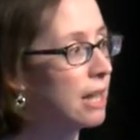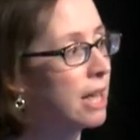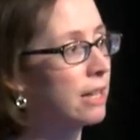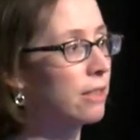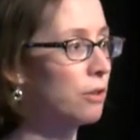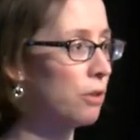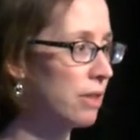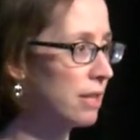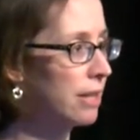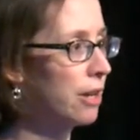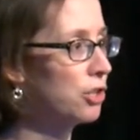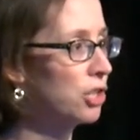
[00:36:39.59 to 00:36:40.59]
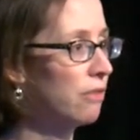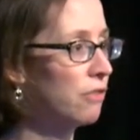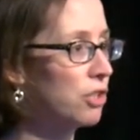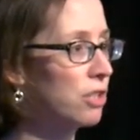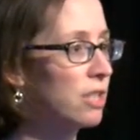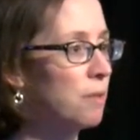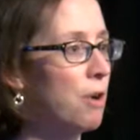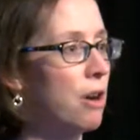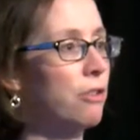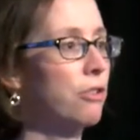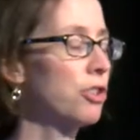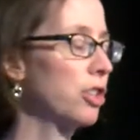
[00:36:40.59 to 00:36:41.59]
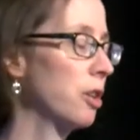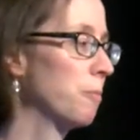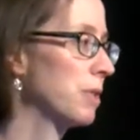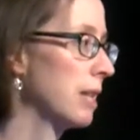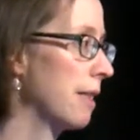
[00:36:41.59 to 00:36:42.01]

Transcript: like the Northeast Energy Efficiency Partnerships